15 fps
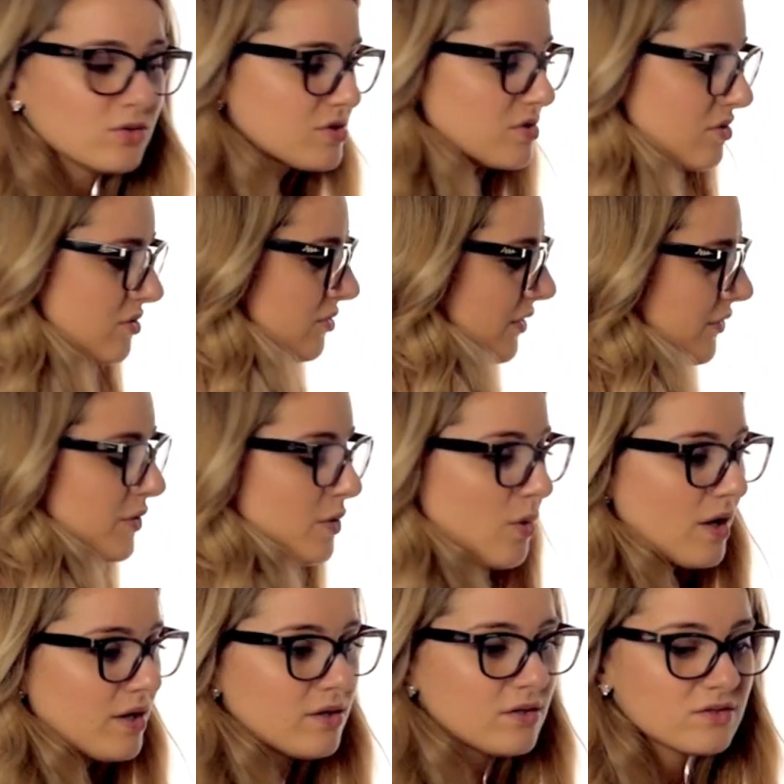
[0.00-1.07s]
So if you
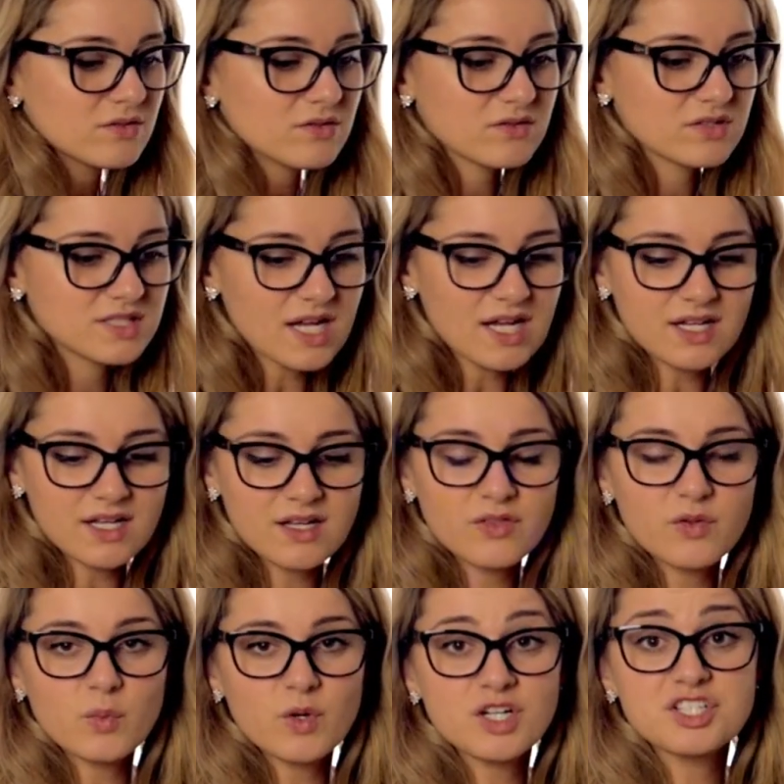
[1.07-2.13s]
want to study
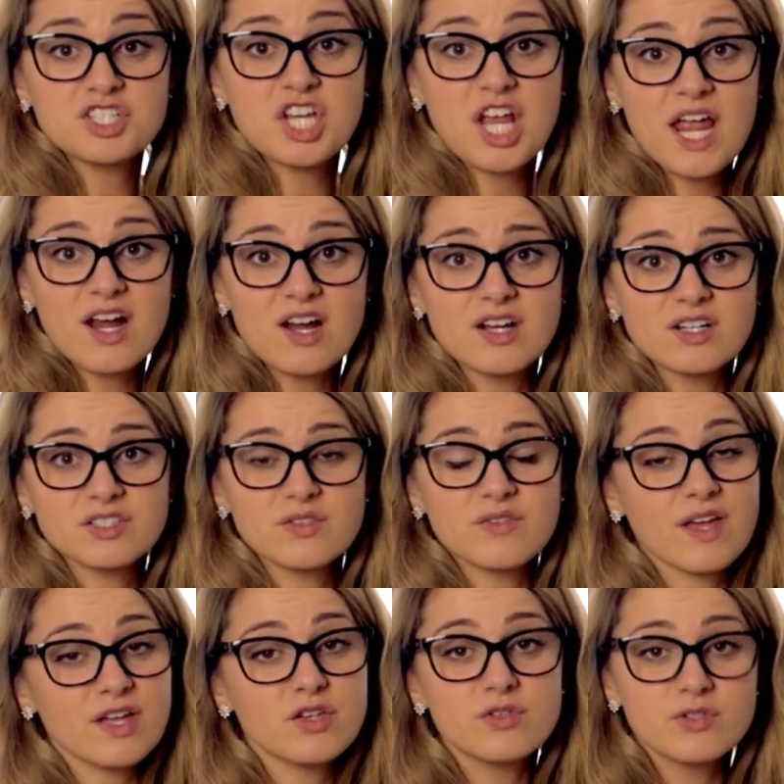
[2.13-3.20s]
the word chair so
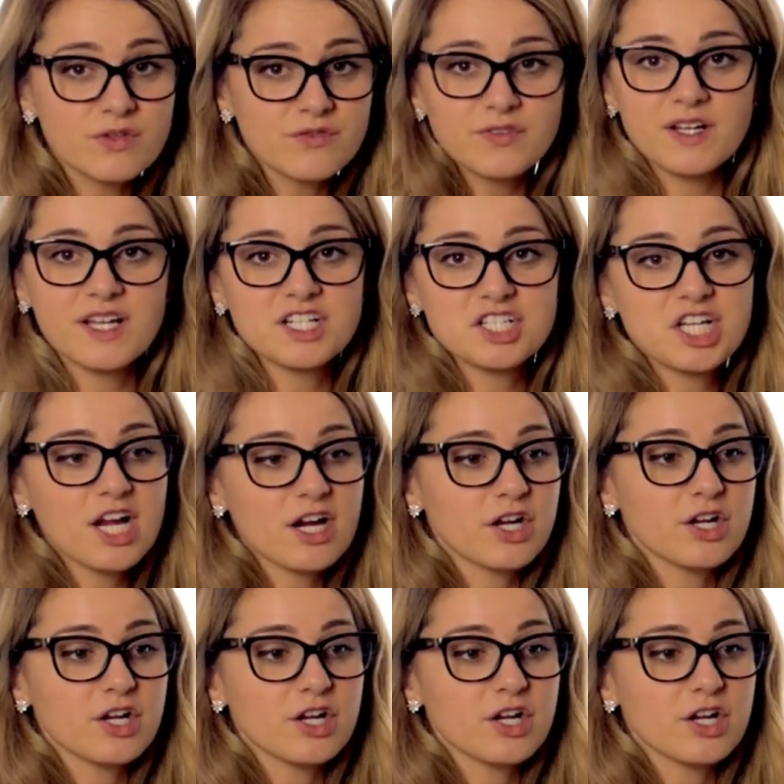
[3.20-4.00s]
that you don't forget chair,